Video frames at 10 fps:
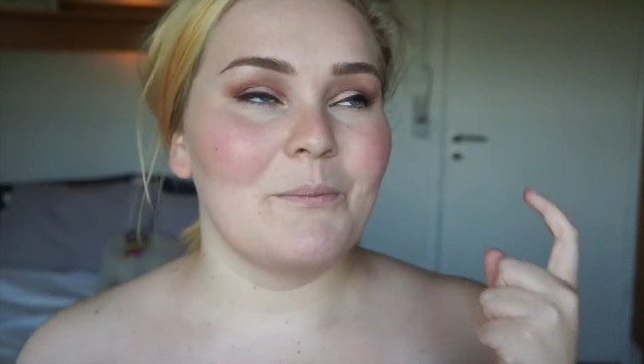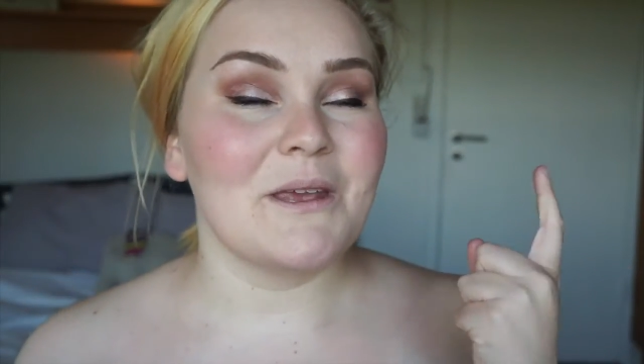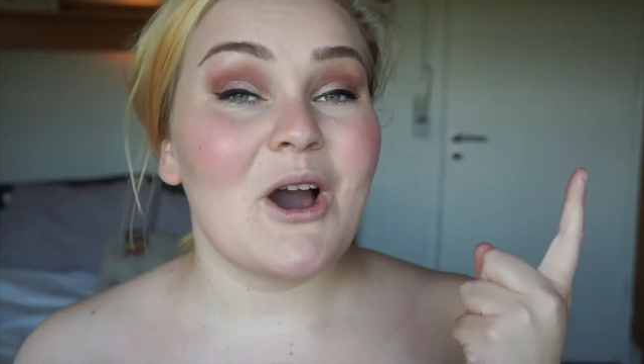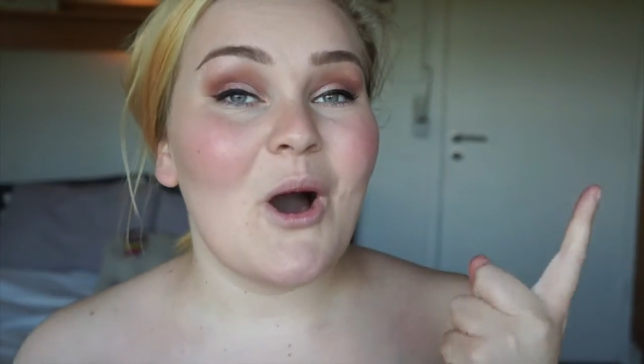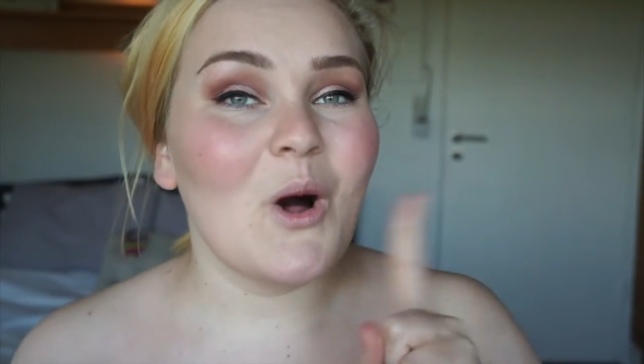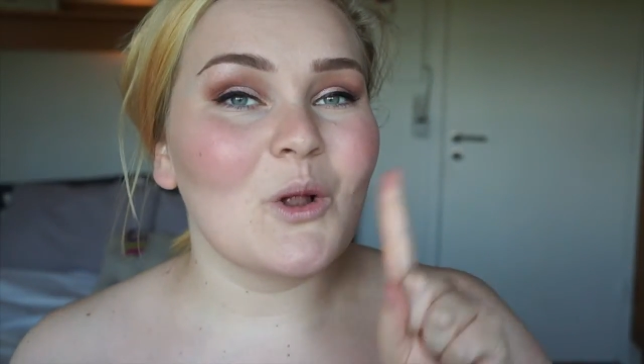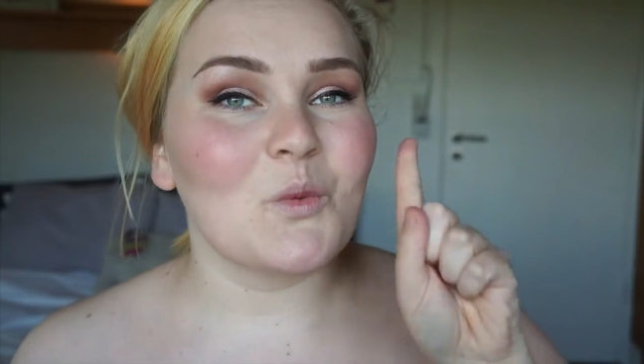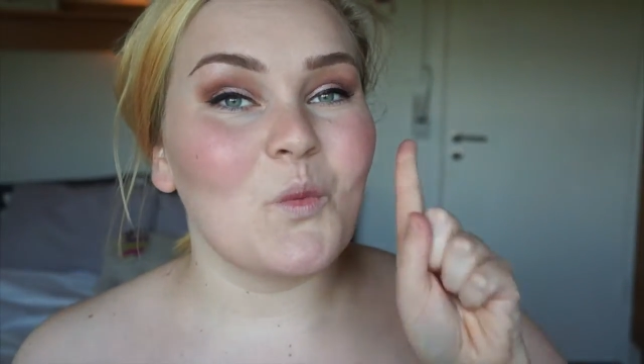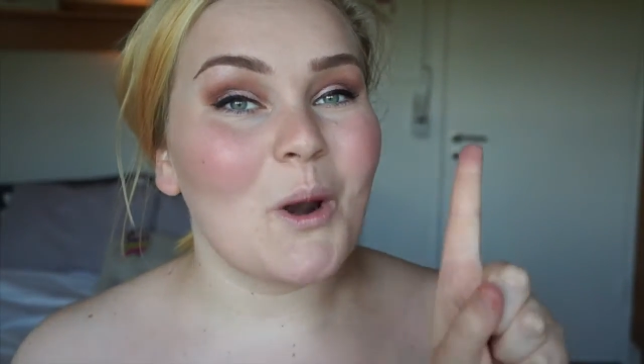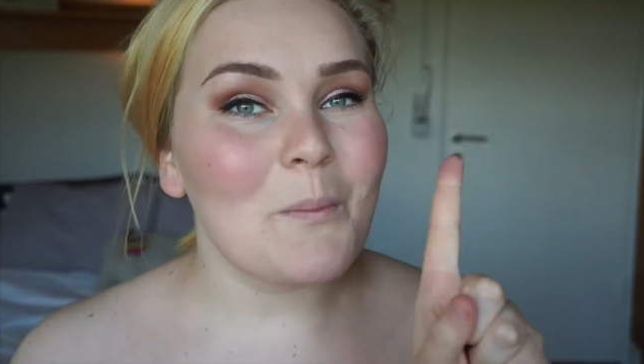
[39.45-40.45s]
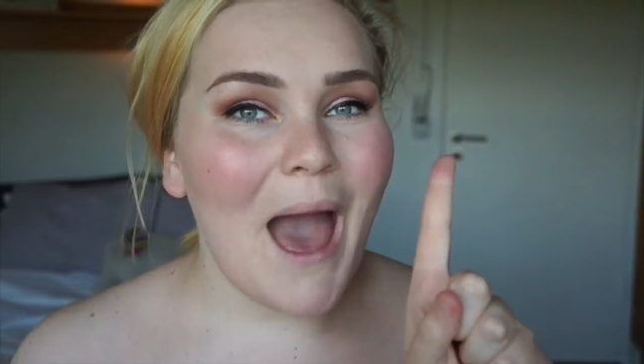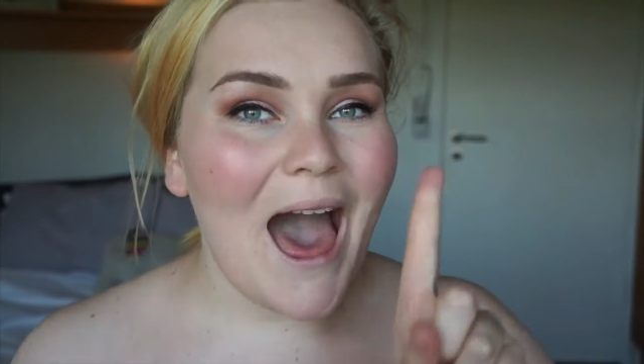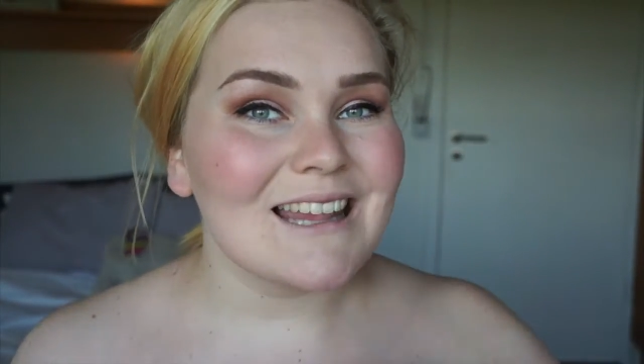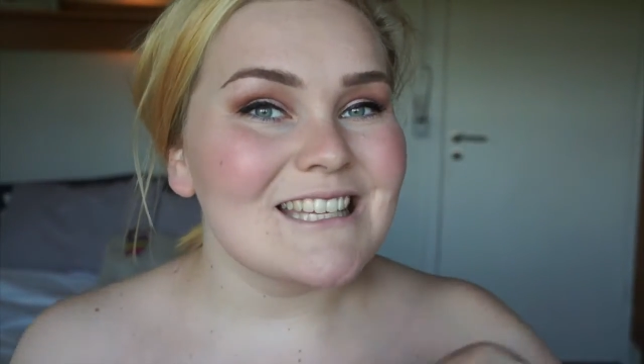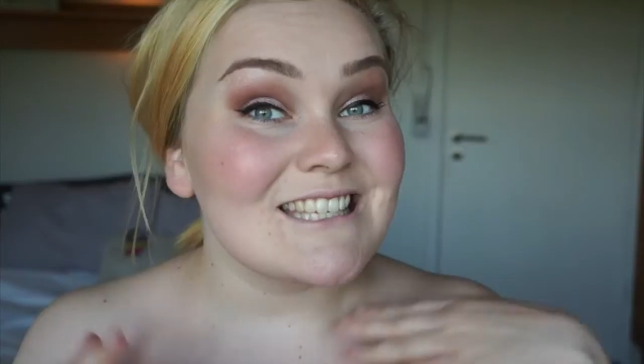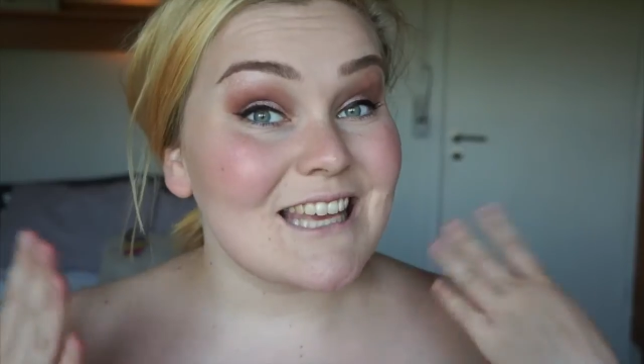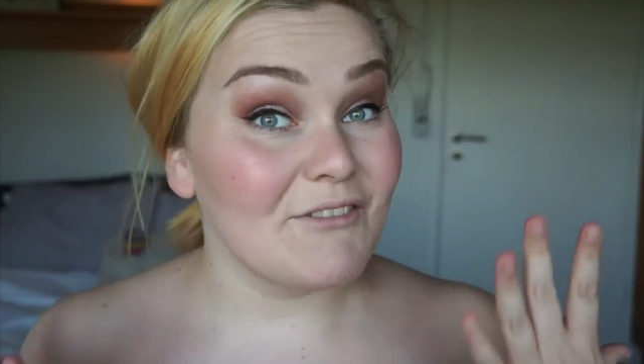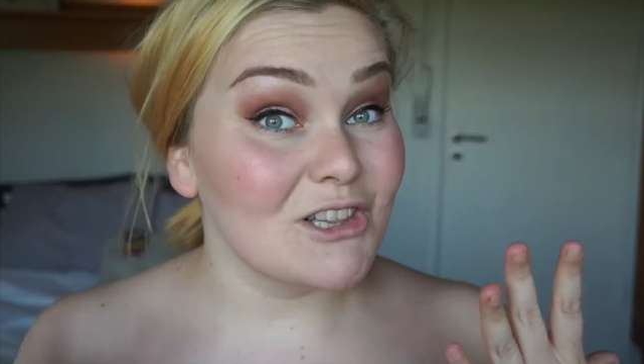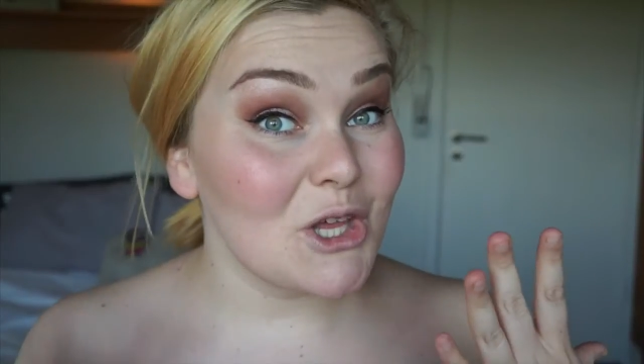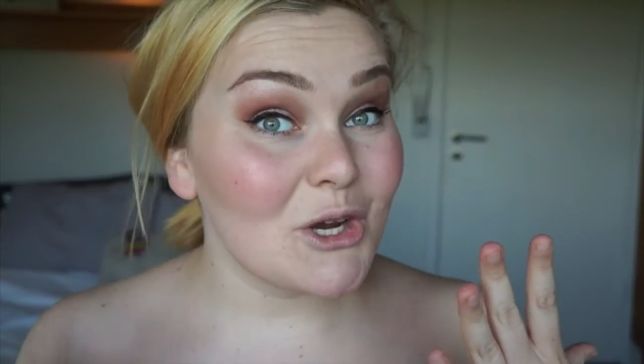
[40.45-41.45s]
be called One Palette
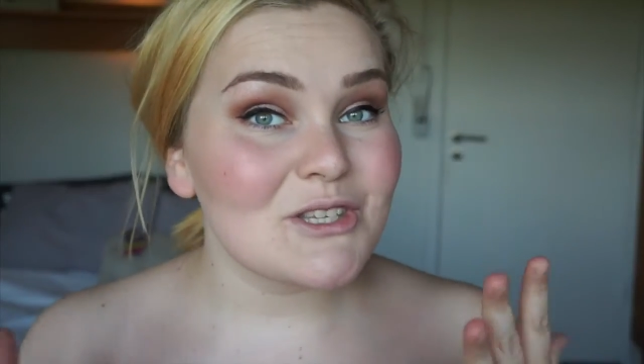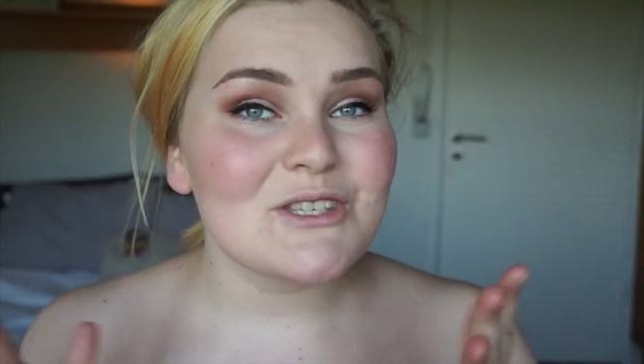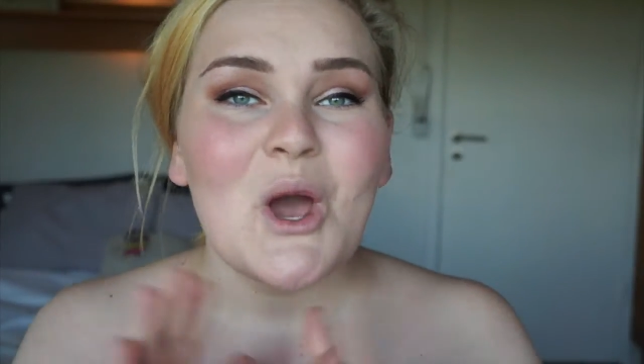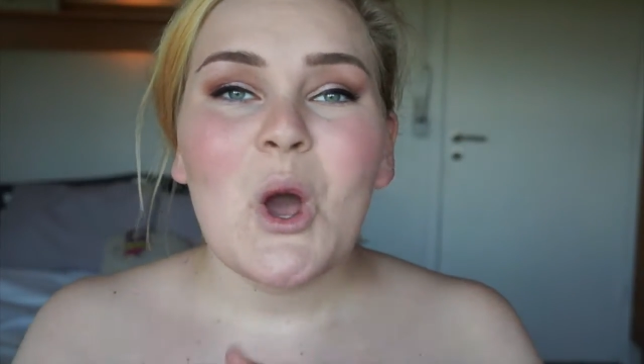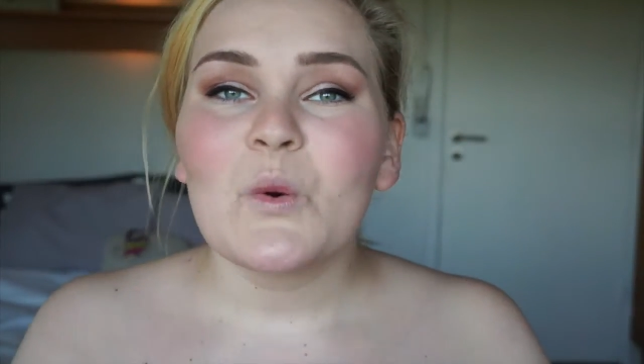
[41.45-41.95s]
7 Looks,